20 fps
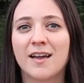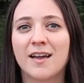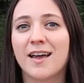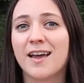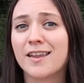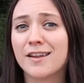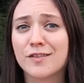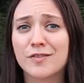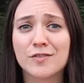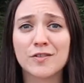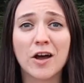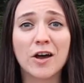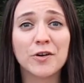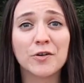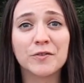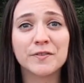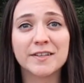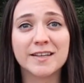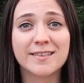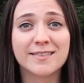It is not
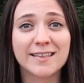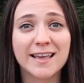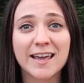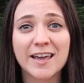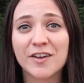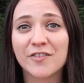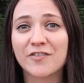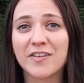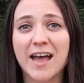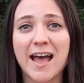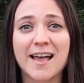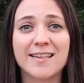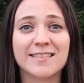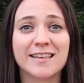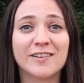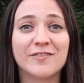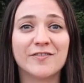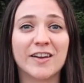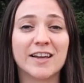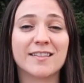only safe, has
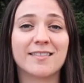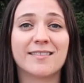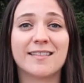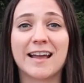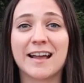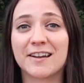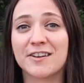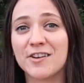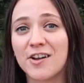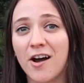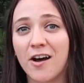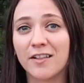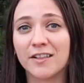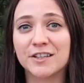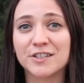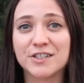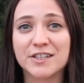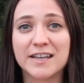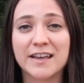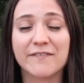advanced
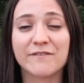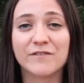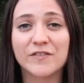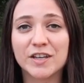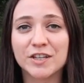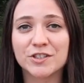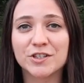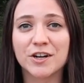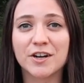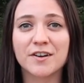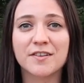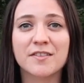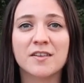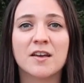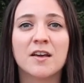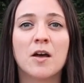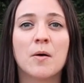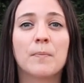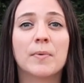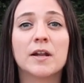technology and features,
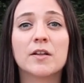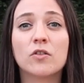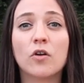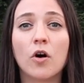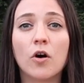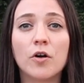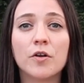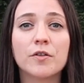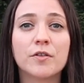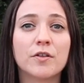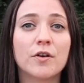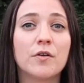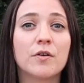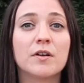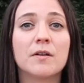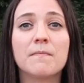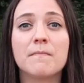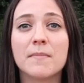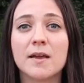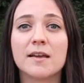but it's also an
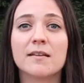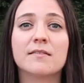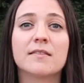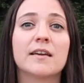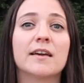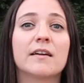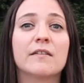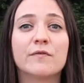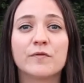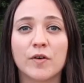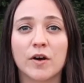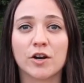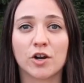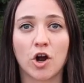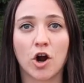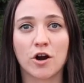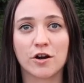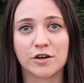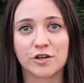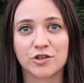amazing and fun car to